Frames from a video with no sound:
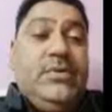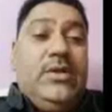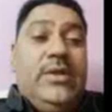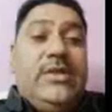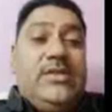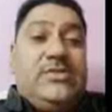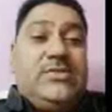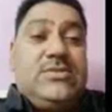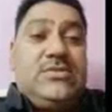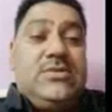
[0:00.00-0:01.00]
It is
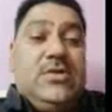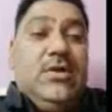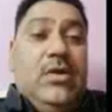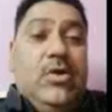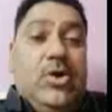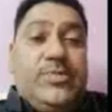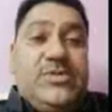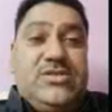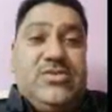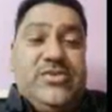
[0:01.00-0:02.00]

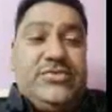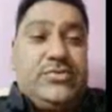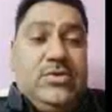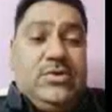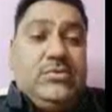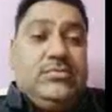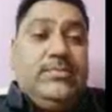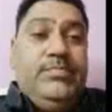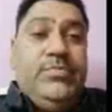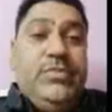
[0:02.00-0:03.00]
opposite of stock.
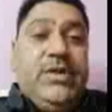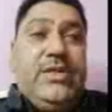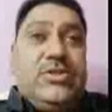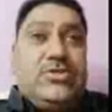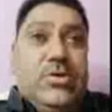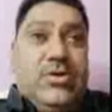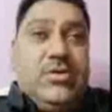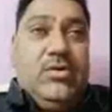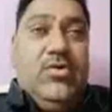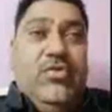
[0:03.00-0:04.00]
In stock,
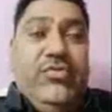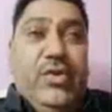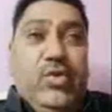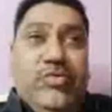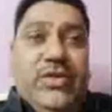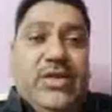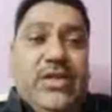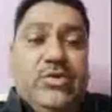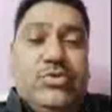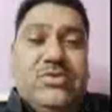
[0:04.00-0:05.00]
we know we can
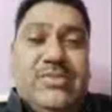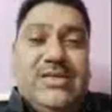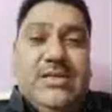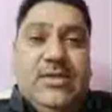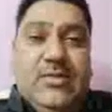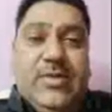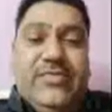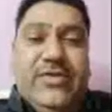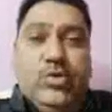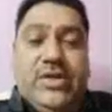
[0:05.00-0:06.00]
use the material, but
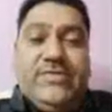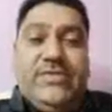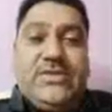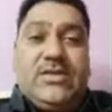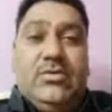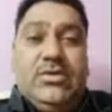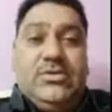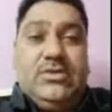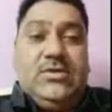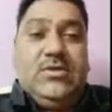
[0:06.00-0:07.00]
we don't have the technology.
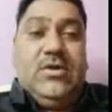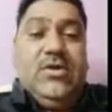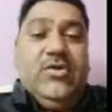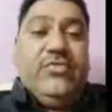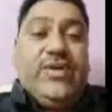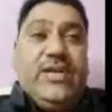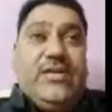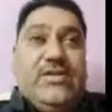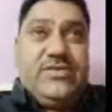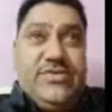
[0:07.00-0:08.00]
Wherein
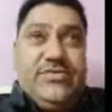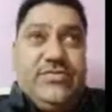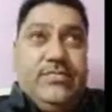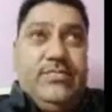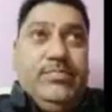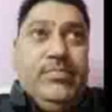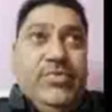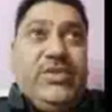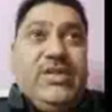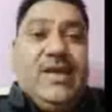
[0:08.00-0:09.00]
reserve,
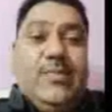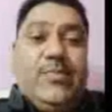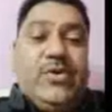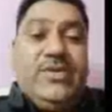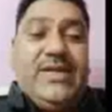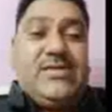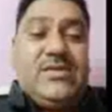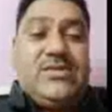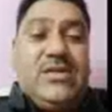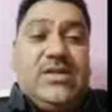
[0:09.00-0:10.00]
with the help of the
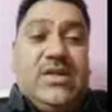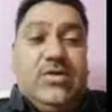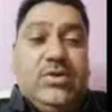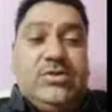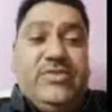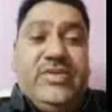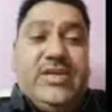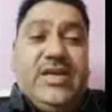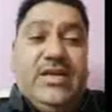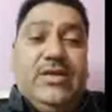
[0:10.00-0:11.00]
existing technology, we
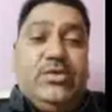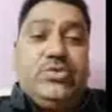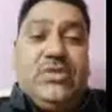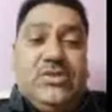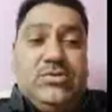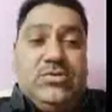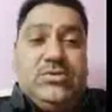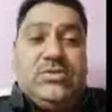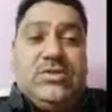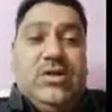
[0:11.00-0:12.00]
can use the
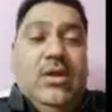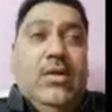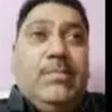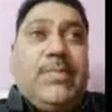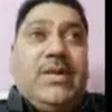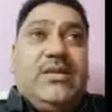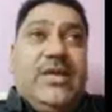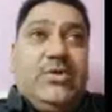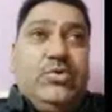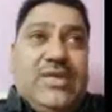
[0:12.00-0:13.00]
resource, but their
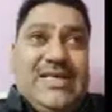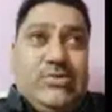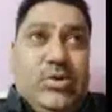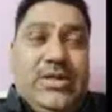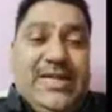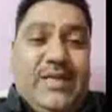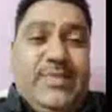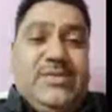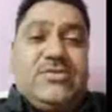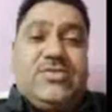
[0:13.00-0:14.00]
use has not yet
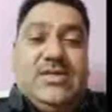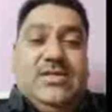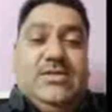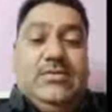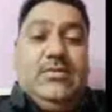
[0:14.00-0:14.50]
been started.